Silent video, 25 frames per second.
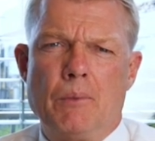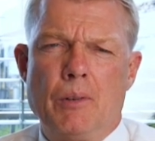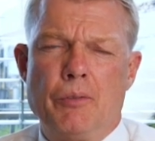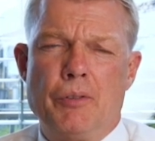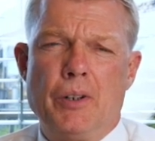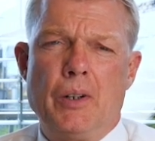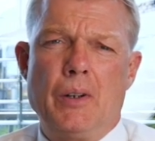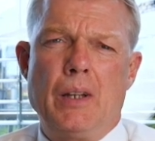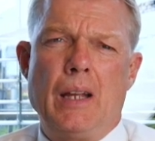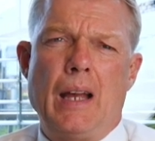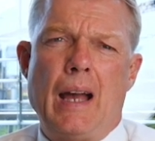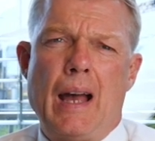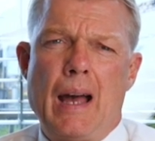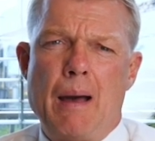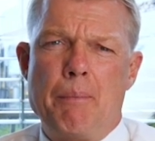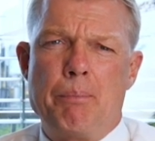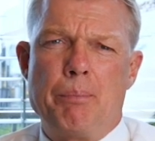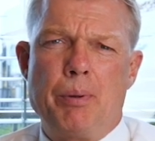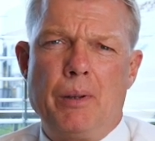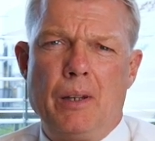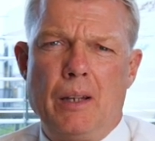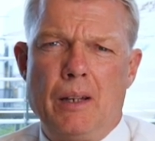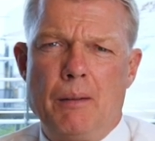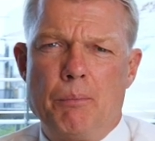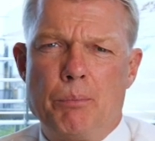Very
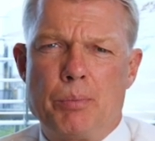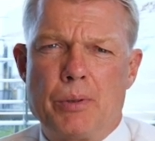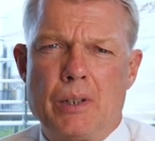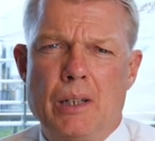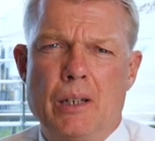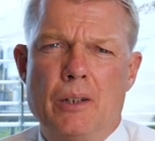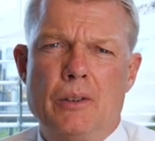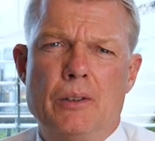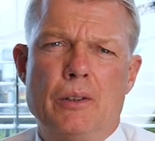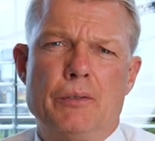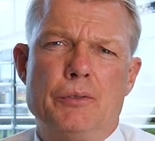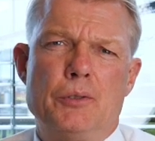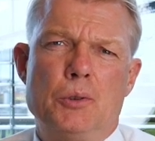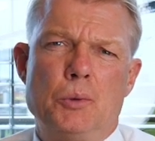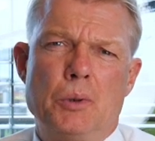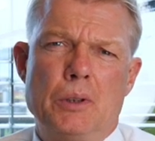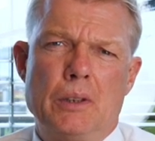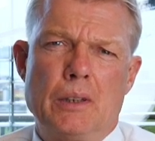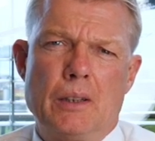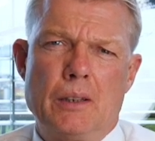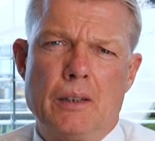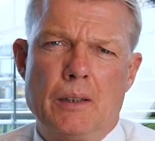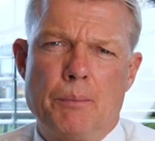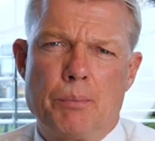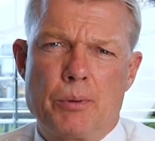happy and proud of
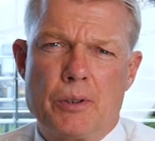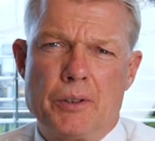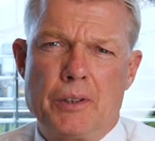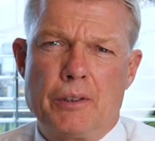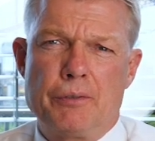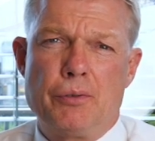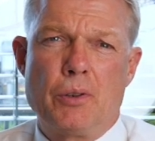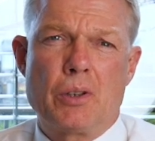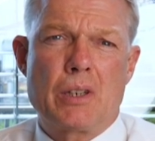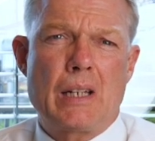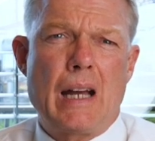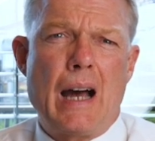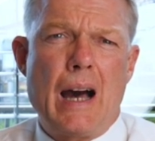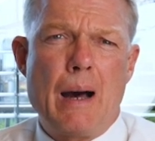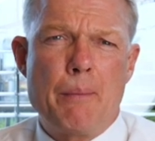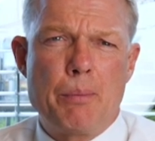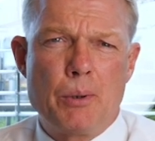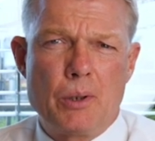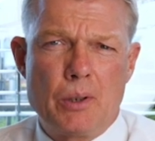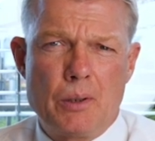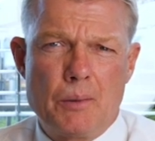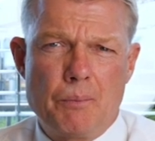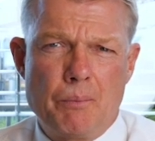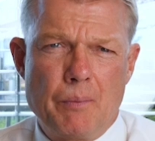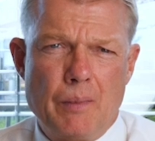doing a project for
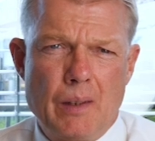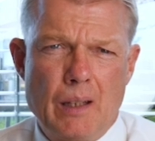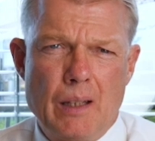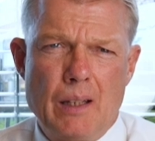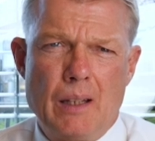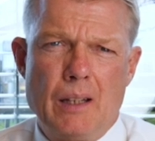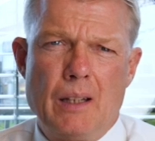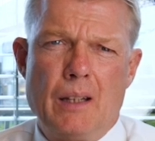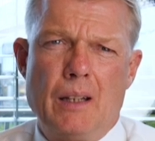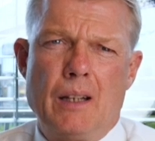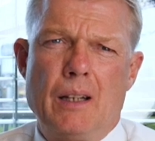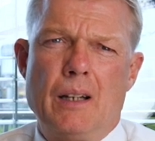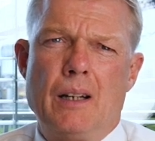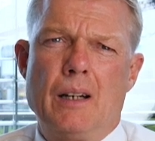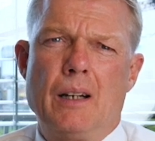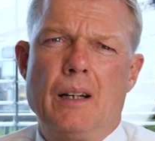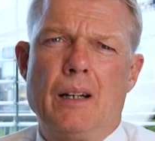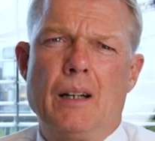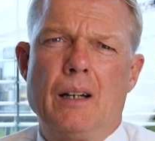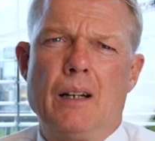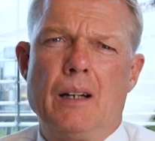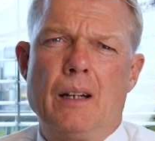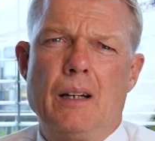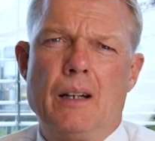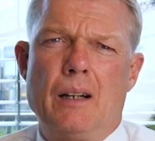Raben,
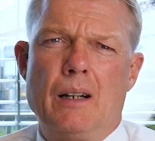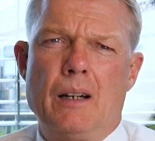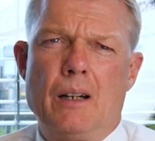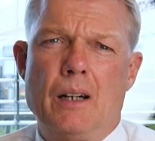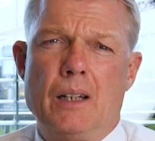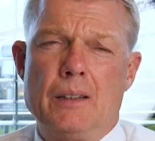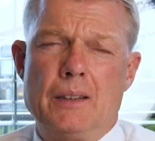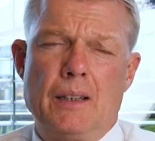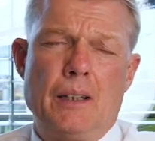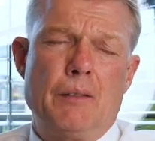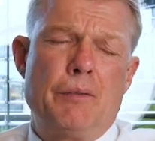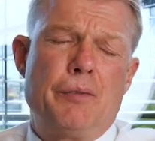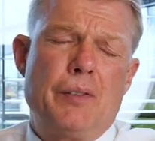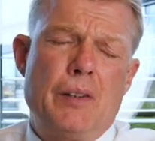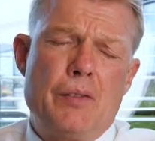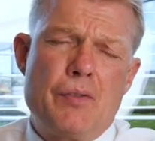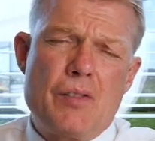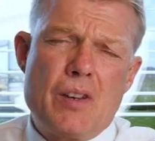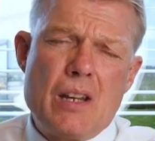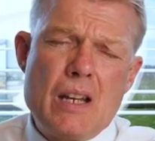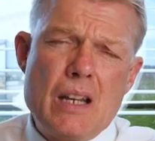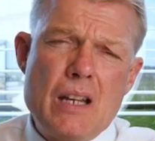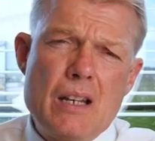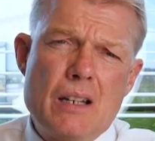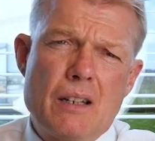
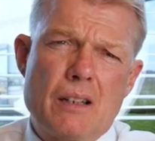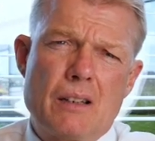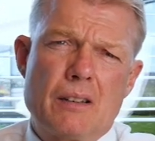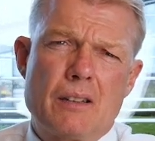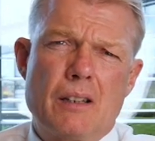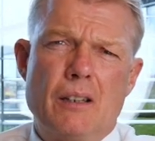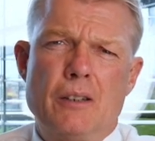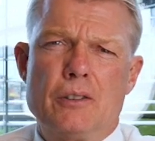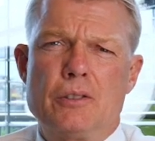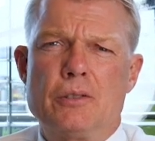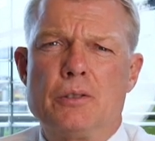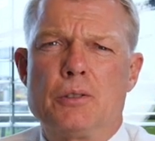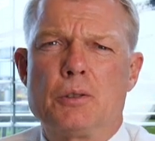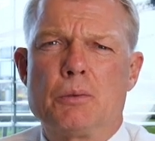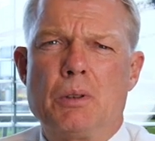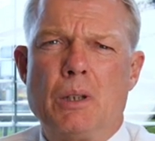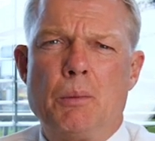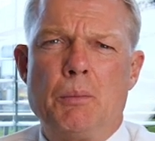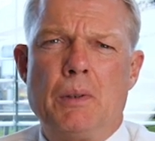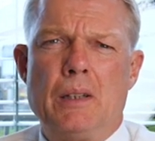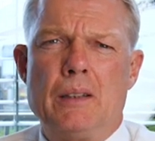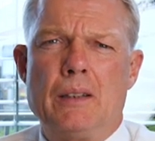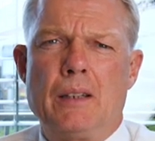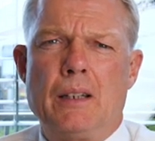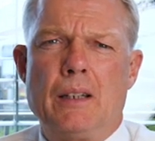115,000 square
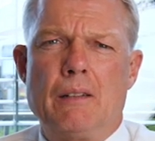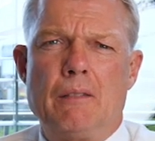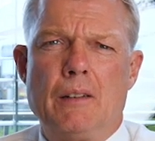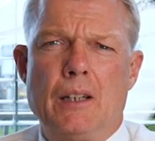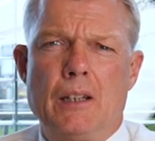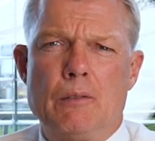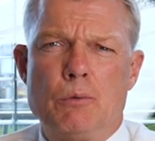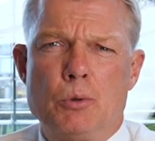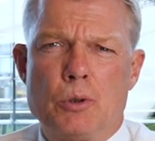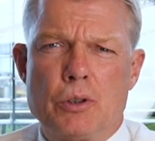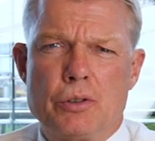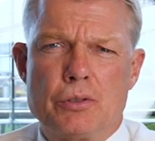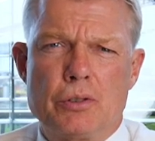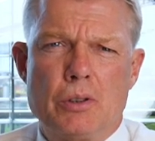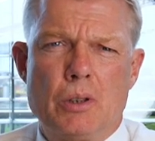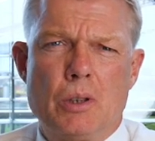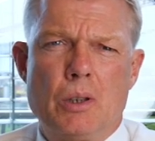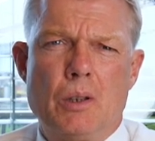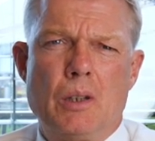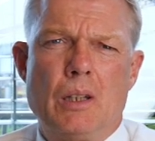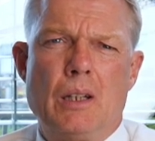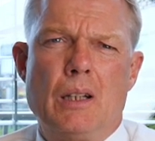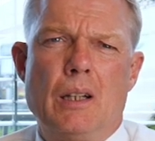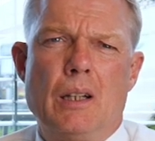meter in Warsaw.